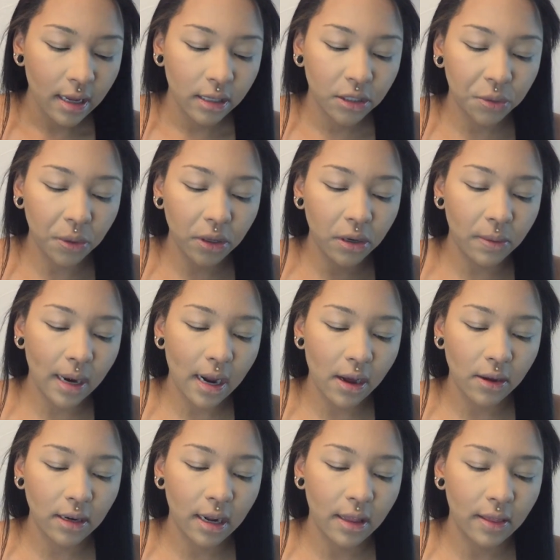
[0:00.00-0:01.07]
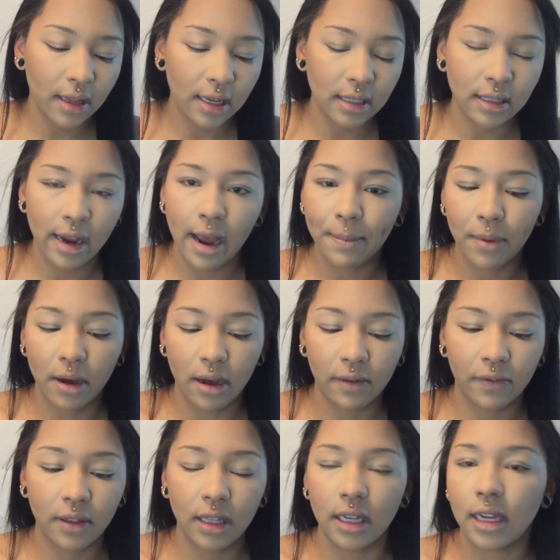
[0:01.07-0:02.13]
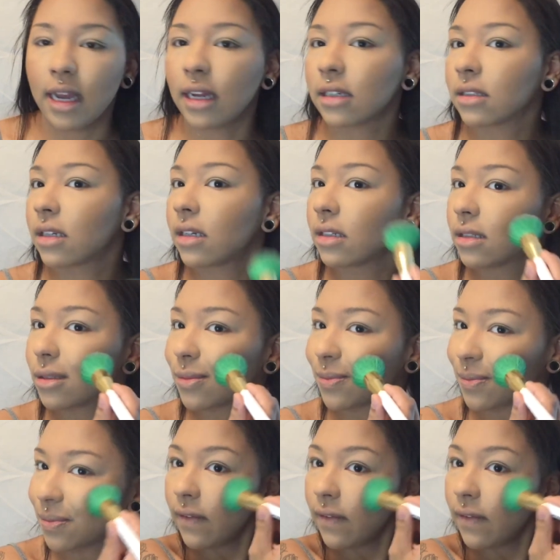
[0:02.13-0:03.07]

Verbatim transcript: swirl it around, and then tap off the excess.